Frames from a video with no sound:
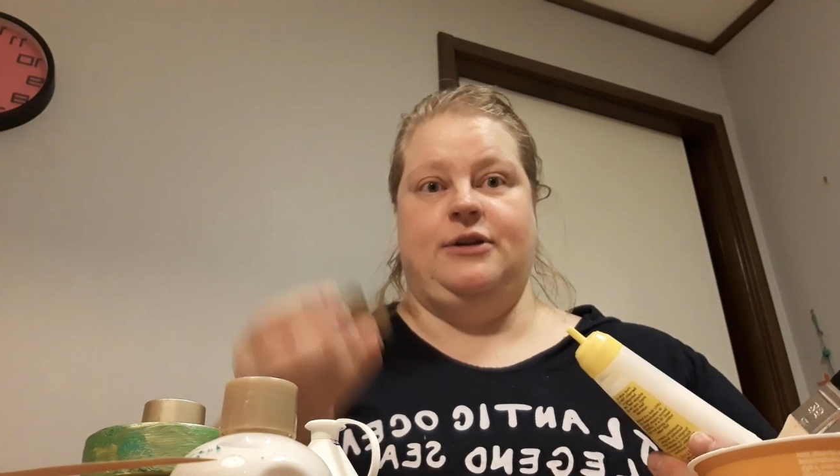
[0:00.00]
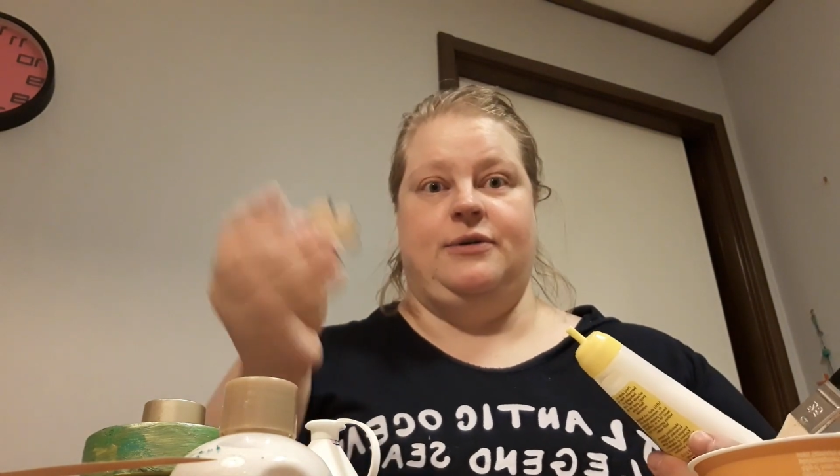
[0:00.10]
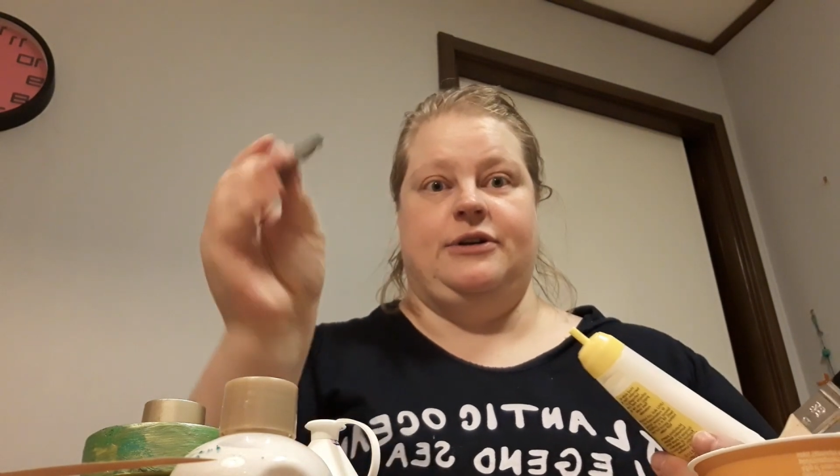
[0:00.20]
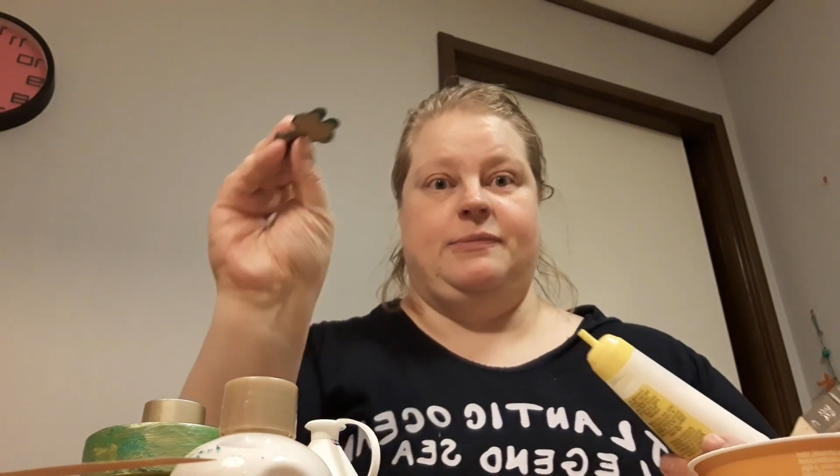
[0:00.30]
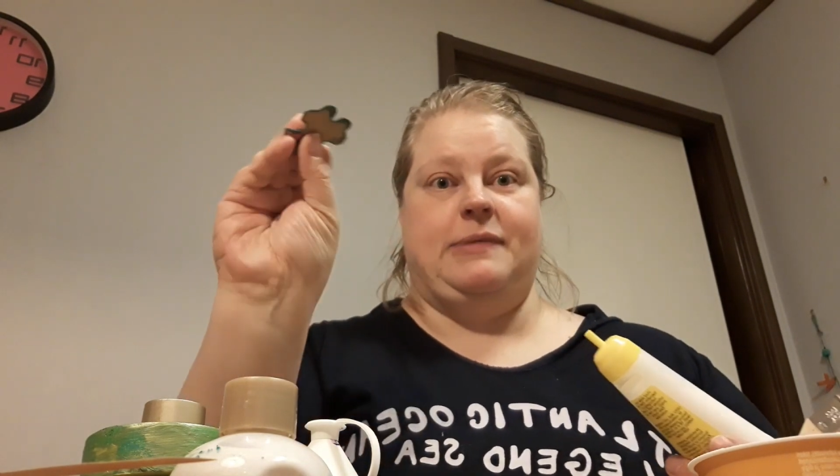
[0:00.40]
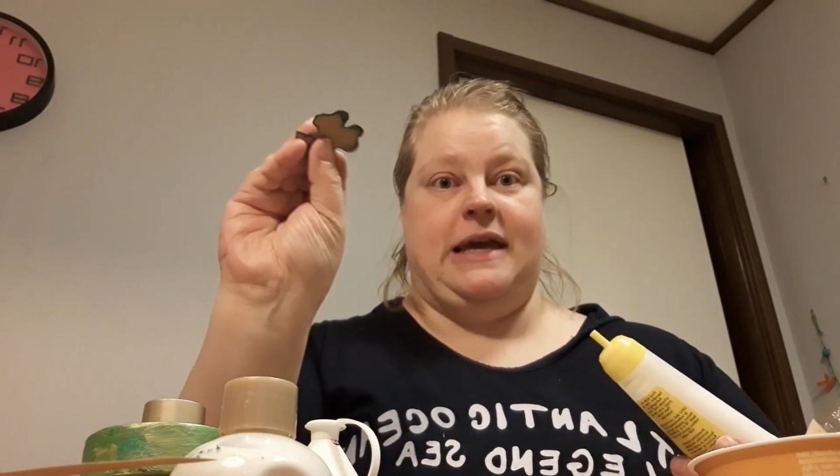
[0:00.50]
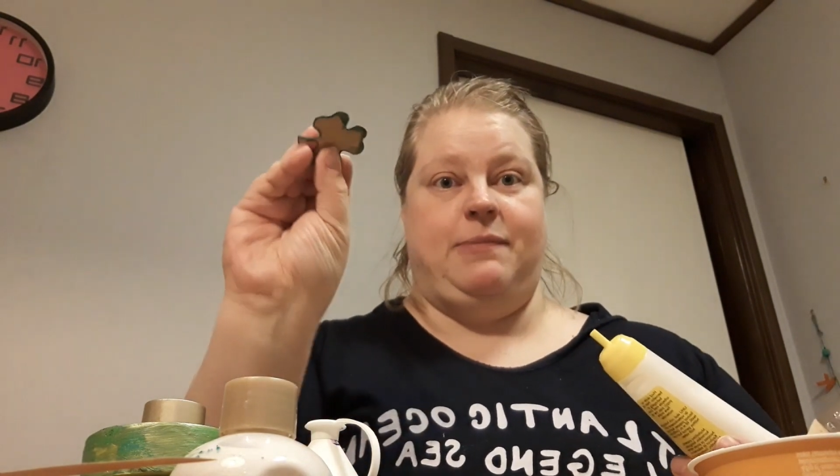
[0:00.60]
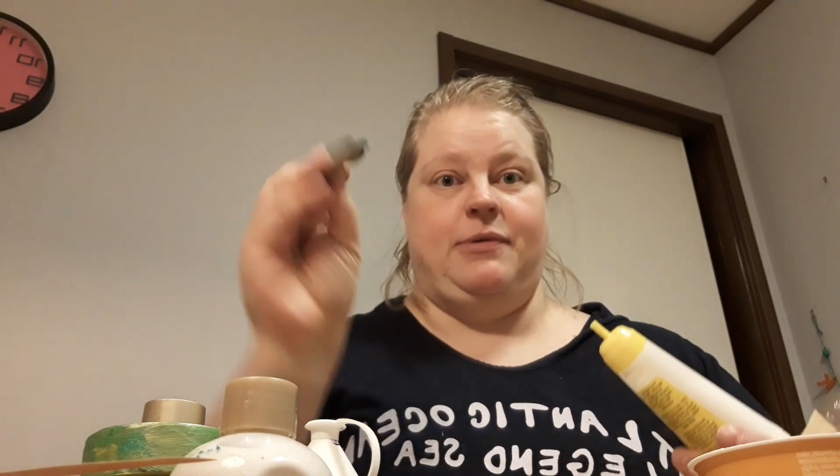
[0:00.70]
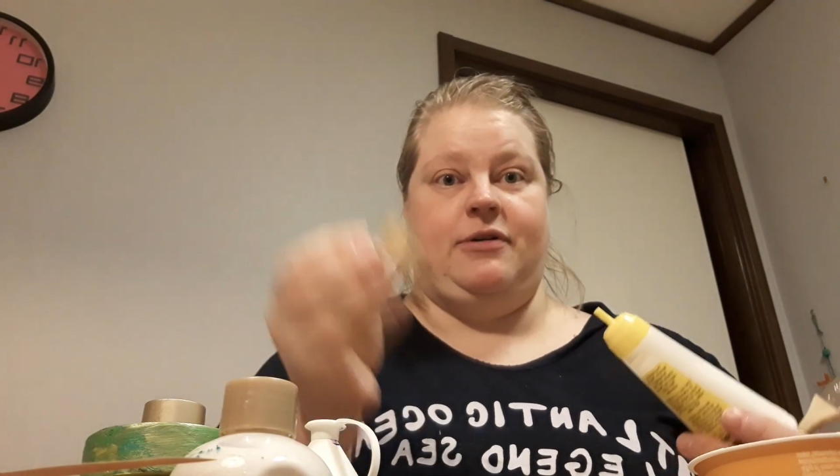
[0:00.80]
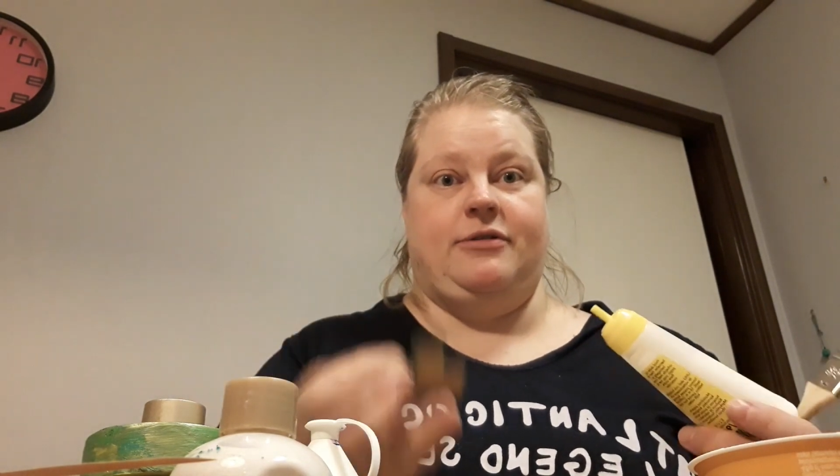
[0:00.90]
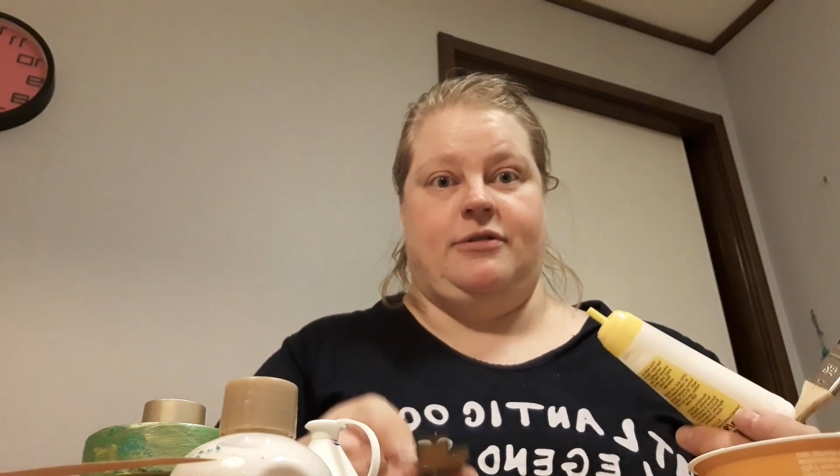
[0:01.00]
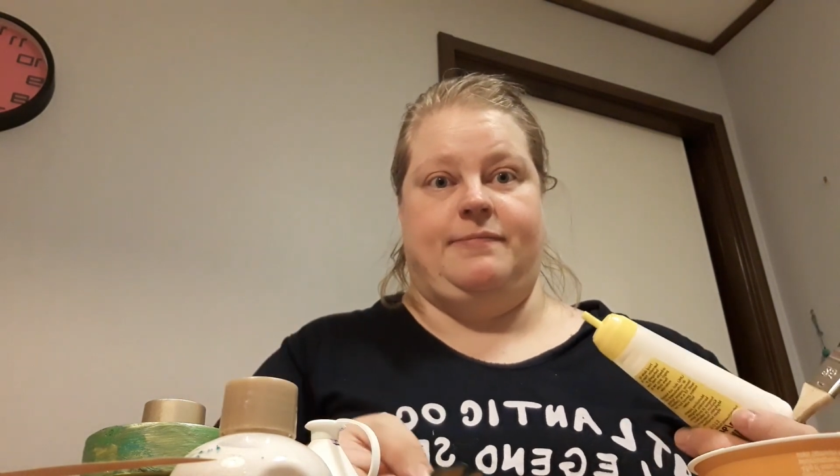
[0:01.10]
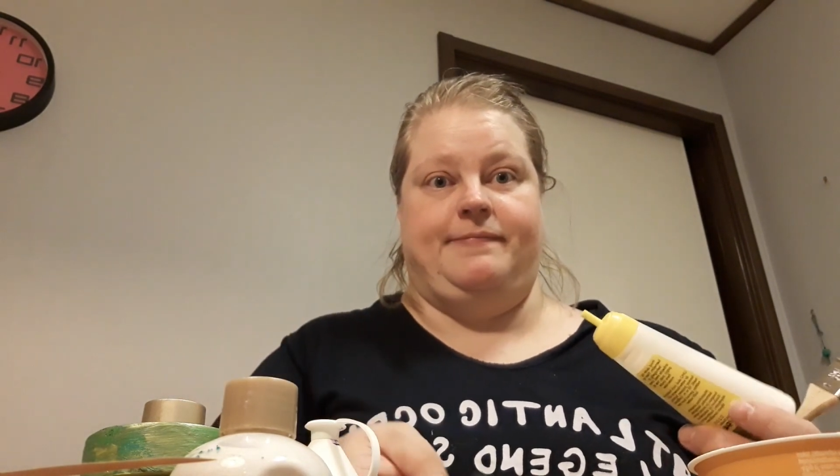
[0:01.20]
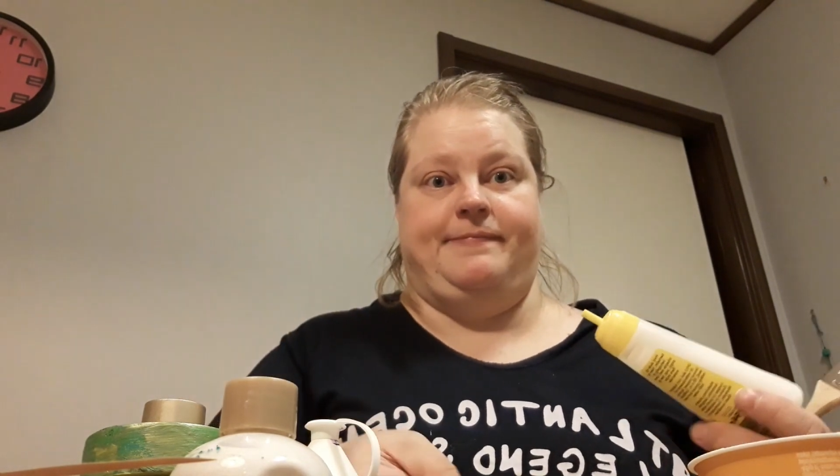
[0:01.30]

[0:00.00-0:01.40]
glue on the paper on them,